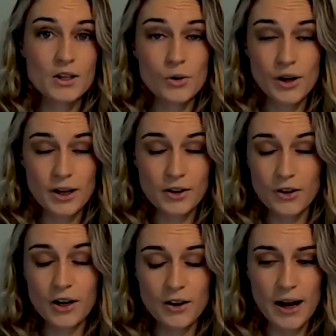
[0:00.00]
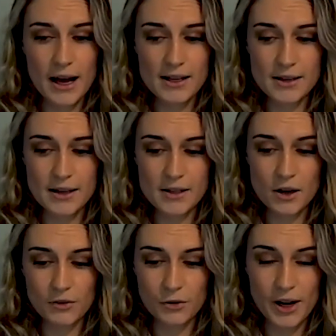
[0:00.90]
you join a career as a
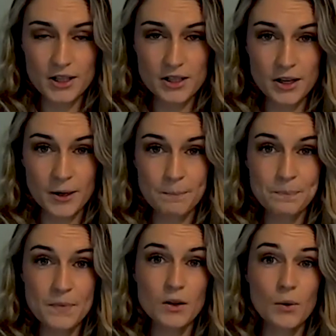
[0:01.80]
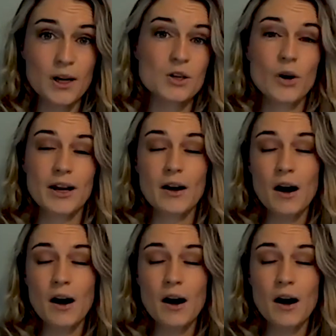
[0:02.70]
software engineer, you are joining a